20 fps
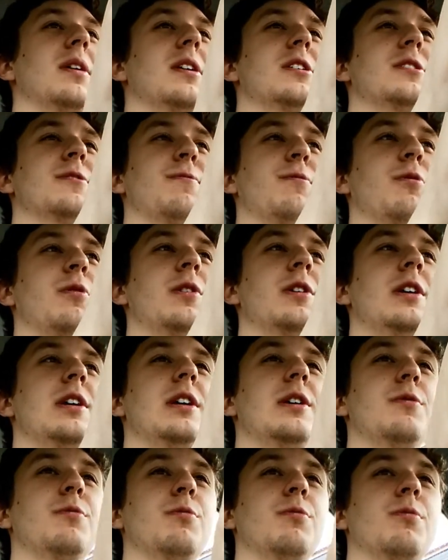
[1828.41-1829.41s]
but it's
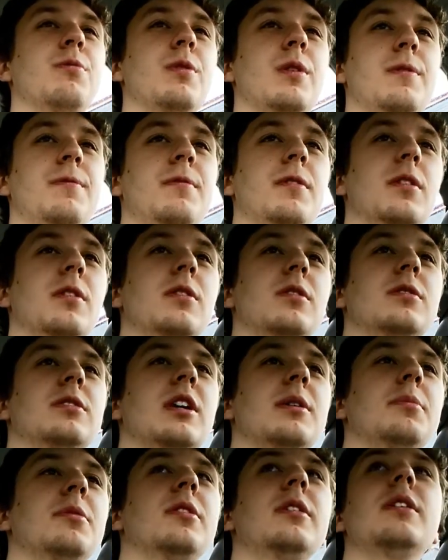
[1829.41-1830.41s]
free
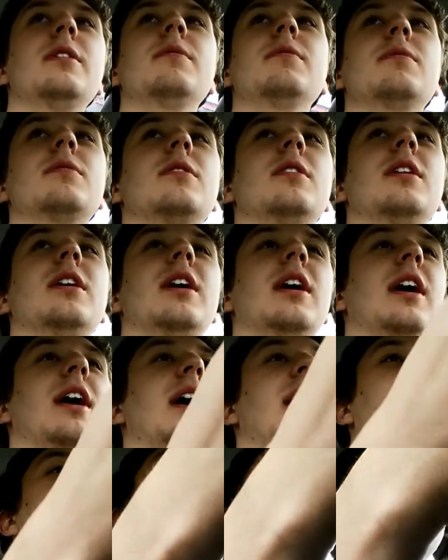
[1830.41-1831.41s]
refills, I believe.
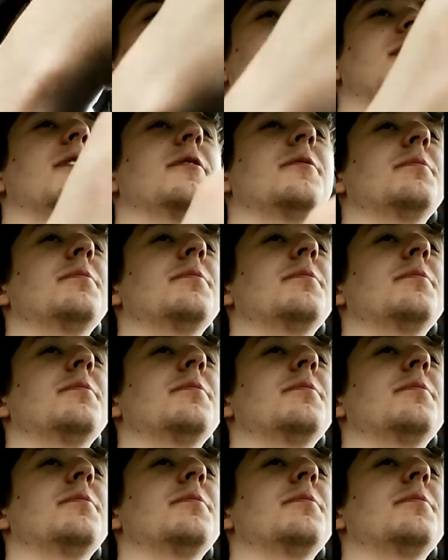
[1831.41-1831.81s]
And